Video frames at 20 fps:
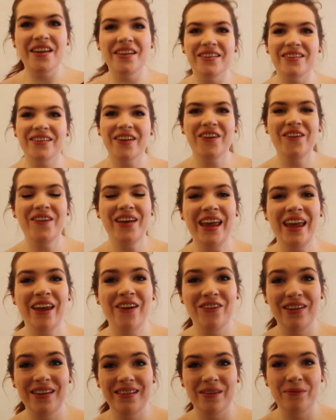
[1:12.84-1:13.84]
So
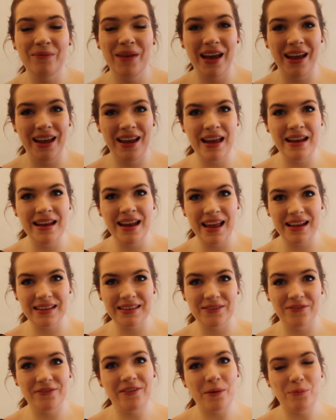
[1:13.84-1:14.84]
here is my
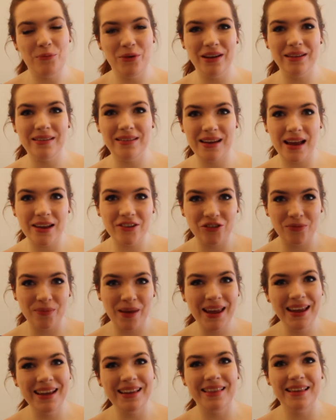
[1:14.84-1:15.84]
next fabric stash
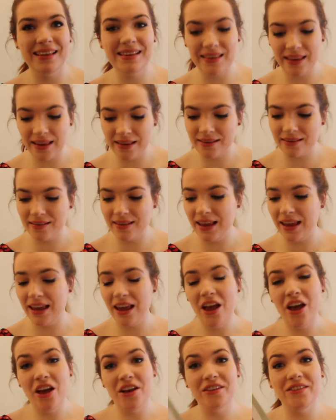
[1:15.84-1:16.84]
make. This is the
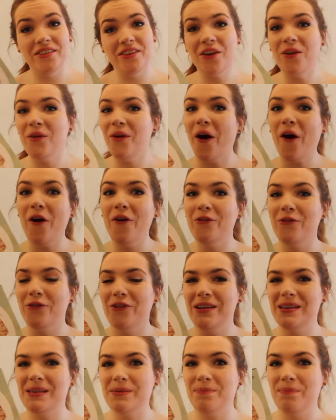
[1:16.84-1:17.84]
Sew Over
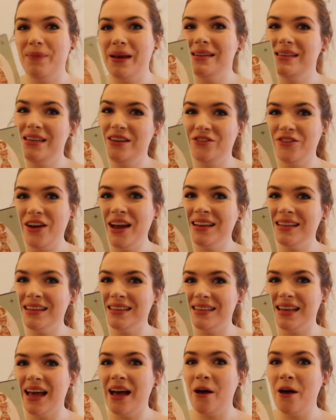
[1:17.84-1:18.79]
It Betty dress.